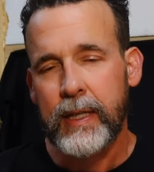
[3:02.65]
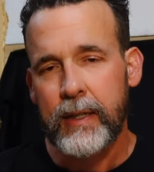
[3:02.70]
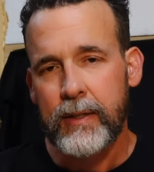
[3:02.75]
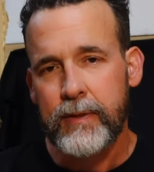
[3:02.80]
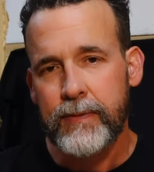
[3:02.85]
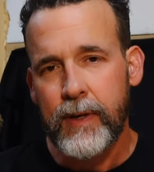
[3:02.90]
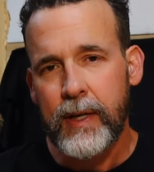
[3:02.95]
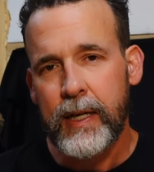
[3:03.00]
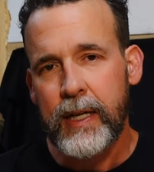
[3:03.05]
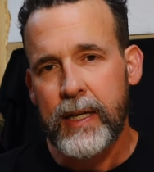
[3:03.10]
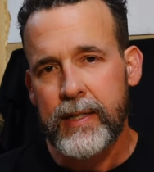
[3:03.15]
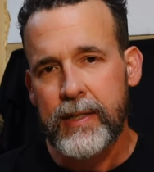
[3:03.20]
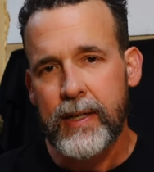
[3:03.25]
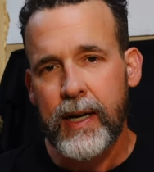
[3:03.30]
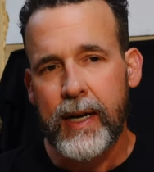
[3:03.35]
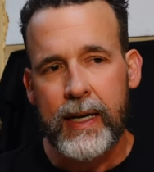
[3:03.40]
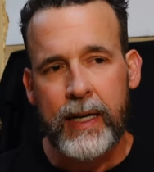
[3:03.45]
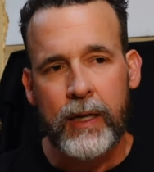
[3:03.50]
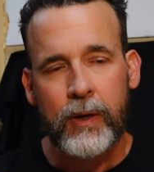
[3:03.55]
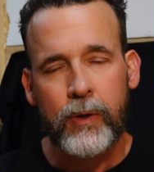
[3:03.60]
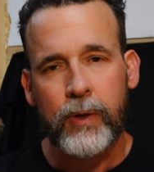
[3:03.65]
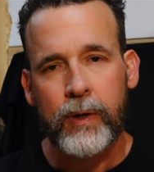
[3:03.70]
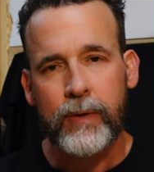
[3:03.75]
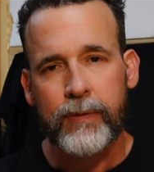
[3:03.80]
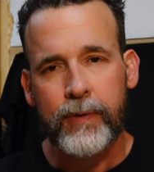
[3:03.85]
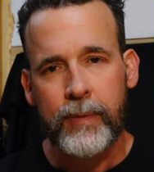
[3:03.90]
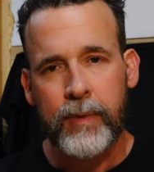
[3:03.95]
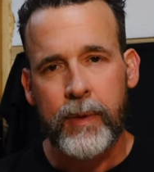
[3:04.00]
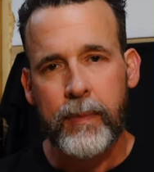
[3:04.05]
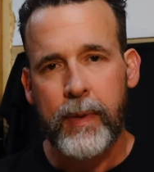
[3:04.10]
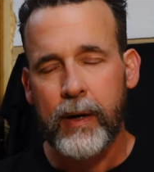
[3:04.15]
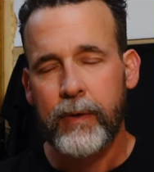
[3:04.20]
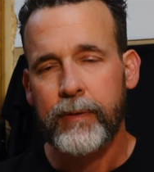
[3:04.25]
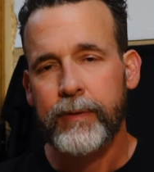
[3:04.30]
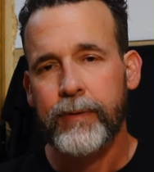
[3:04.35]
it's very exciting going from the metal